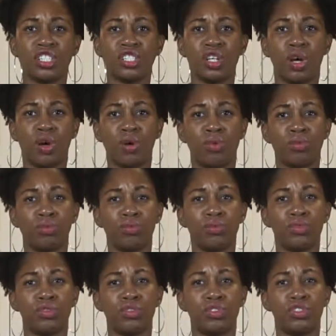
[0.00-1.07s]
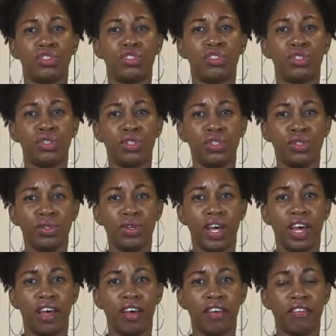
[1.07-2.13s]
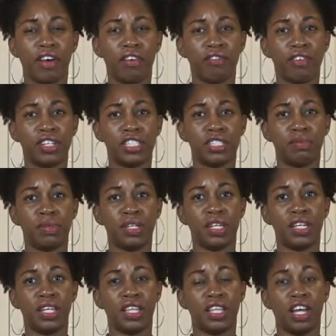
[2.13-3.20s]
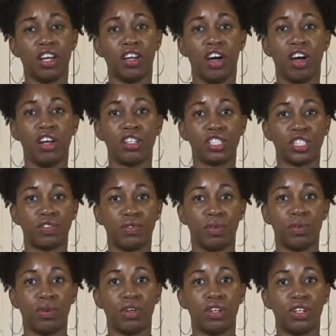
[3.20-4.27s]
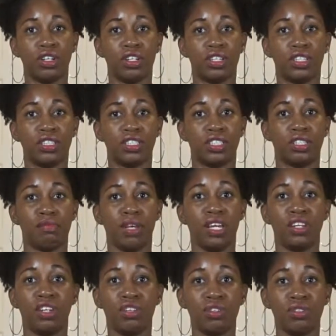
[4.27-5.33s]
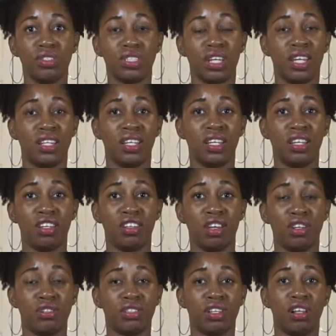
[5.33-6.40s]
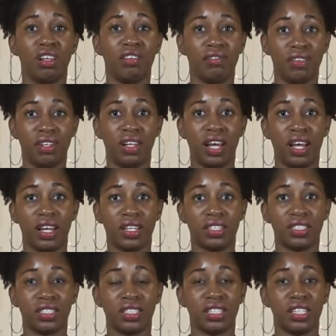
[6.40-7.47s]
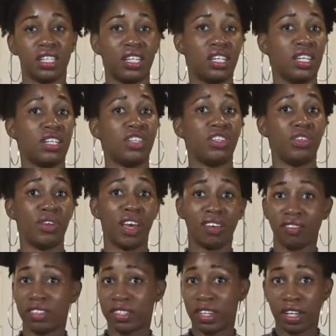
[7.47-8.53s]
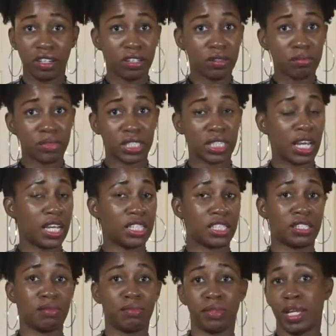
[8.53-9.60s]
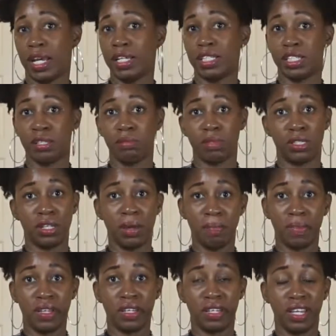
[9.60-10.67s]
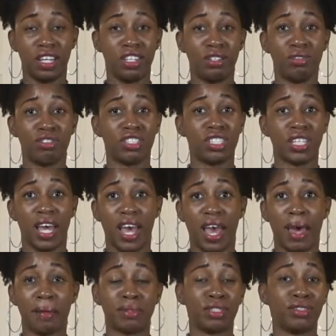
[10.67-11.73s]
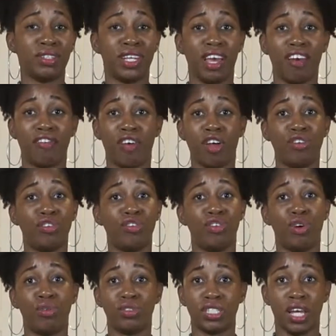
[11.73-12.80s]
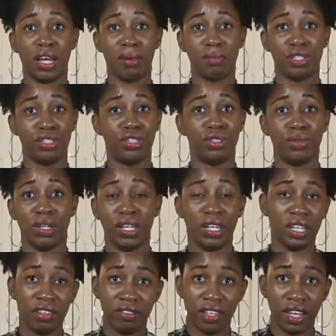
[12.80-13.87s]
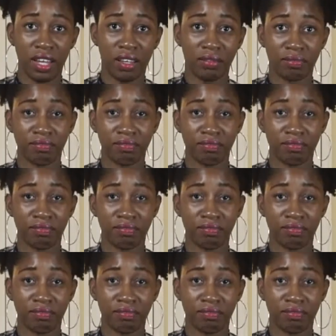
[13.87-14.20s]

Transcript: So, do you have a recipe that calls for tomatoes and then you suddenly realize you have to cut them, slice them, dice them, something, and you just absolutely have no time to do any of that?